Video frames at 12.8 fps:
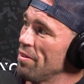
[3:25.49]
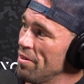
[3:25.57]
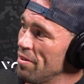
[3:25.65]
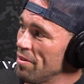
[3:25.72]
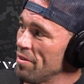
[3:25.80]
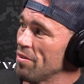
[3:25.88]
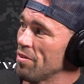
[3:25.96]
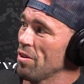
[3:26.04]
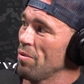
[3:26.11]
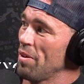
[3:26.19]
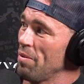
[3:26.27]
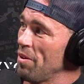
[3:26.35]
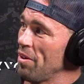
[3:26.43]
Oh, got it. So
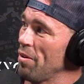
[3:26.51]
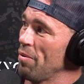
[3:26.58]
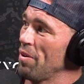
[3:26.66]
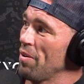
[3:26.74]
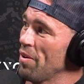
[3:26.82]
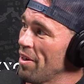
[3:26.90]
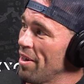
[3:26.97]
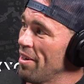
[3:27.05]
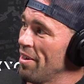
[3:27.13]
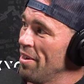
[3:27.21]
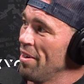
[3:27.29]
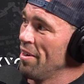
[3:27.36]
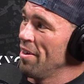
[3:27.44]
we, you know, we were. Uh,
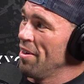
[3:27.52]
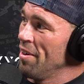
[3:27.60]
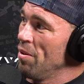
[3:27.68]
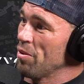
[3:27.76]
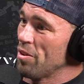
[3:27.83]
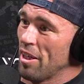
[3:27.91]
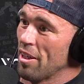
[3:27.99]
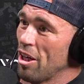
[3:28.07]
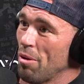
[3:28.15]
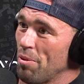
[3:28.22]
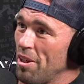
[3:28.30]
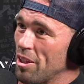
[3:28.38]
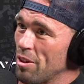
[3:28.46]
it was kind of
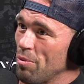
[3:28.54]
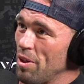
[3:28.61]
combination.